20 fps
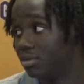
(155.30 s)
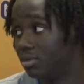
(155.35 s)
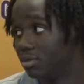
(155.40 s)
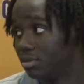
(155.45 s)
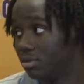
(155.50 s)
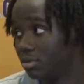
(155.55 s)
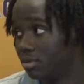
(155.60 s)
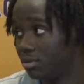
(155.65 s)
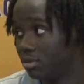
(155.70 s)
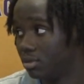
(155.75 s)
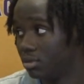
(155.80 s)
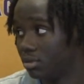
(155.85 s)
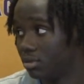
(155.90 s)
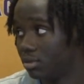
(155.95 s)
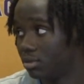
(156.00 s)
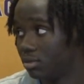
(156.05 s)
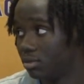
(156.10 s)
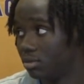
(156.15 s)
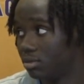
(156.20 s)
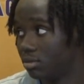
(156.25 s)

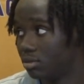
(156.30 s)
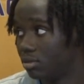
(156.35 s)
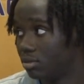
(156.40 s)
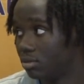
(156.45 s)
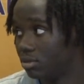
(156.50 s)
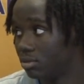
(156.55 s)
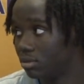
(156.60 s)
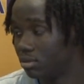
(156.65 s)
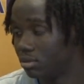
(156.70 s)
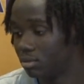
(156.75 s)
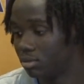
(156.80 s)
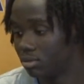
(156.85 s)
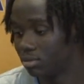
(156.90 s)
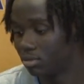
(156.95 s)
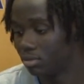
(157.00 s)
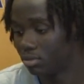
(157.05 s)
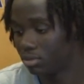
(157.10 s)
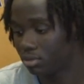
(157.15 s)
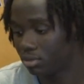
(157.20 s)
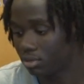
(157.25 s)

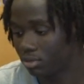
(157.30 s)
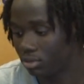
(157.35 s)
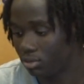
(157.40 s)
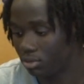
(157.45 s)
The person shown says nothing.